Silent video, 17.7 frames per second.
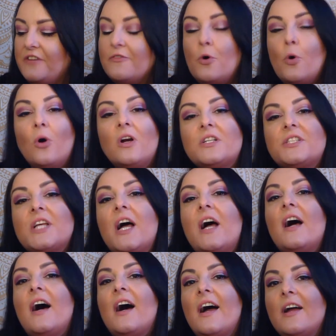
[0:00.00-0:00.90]
Of course,
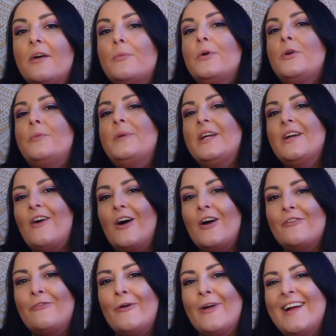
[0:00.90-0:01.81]
I will be
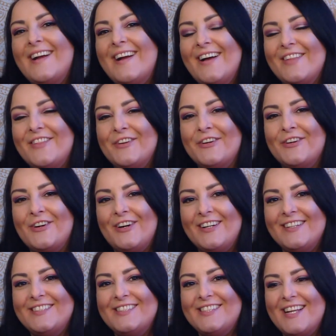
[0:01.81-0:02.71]
offering other
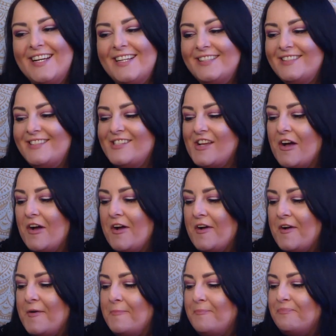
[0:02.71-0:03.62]
content
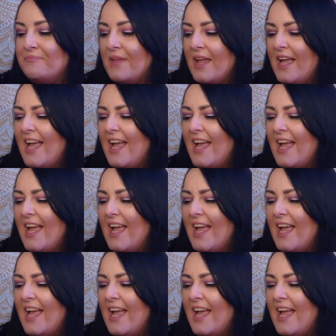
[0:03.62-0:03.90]
um,